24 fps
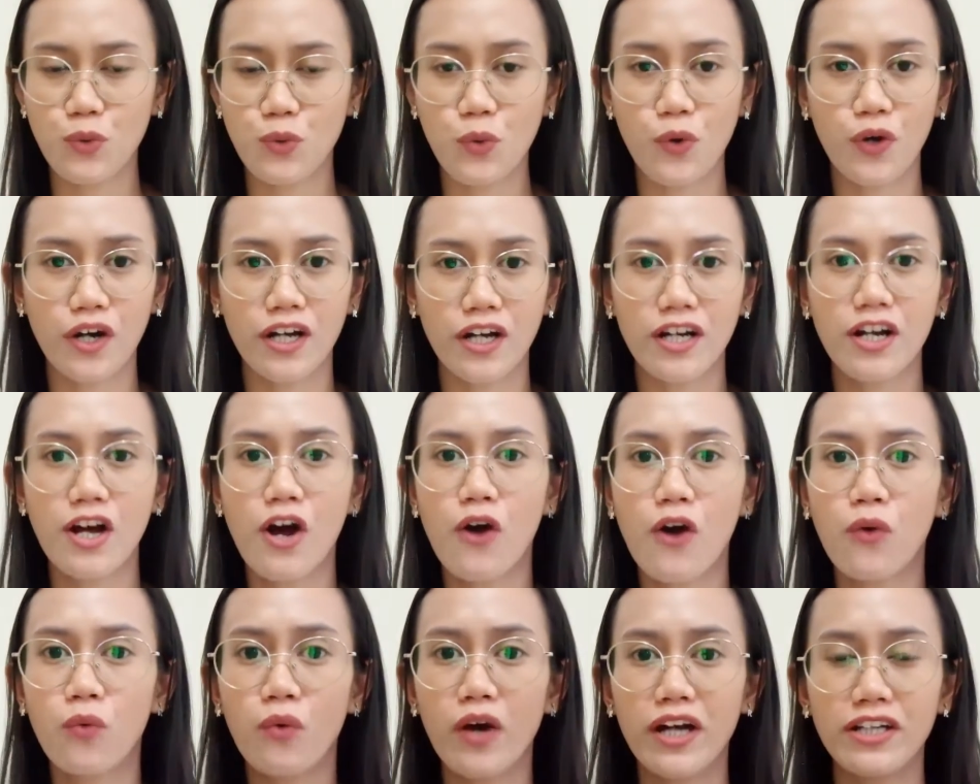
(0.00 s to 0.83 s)
or
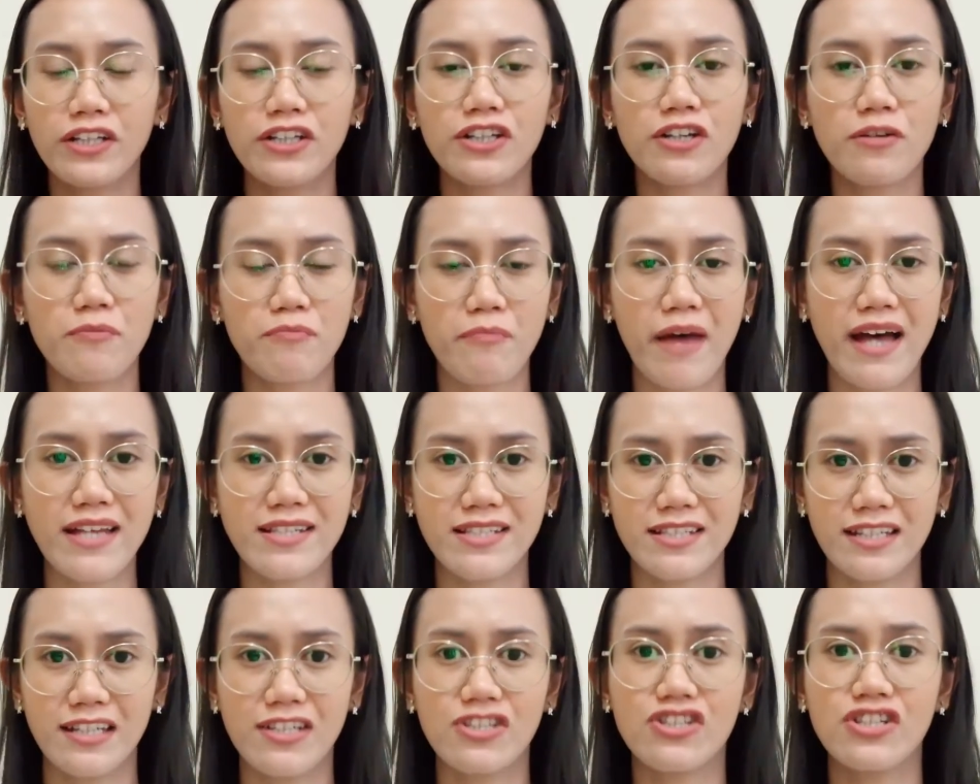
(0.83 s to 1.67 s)
what your
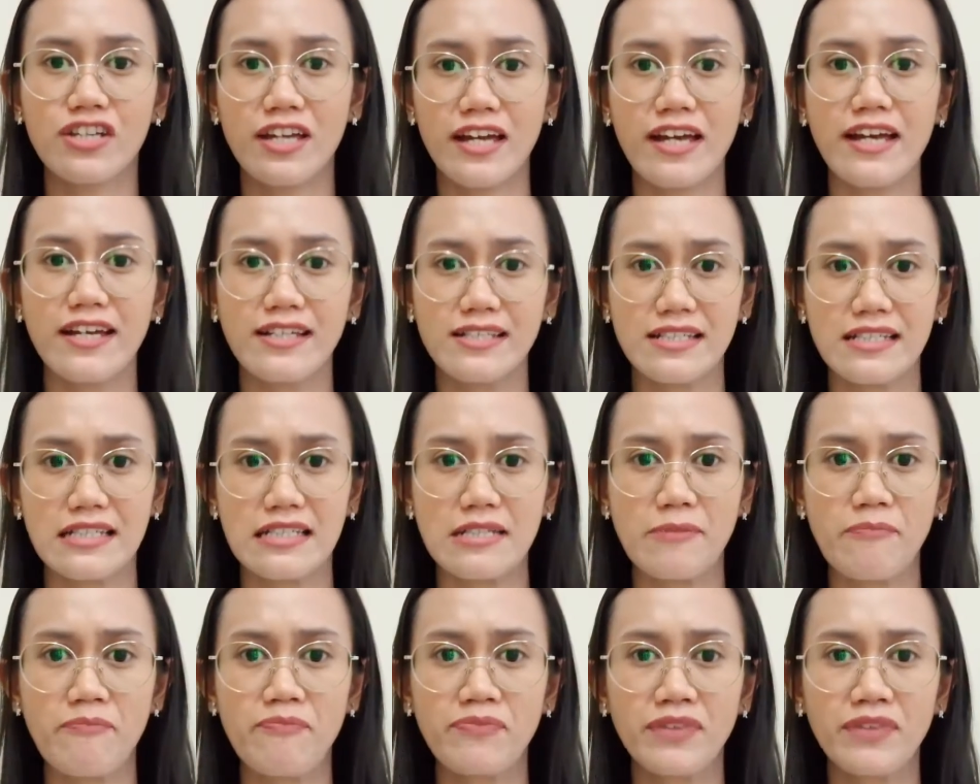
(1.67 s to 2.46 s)
message is?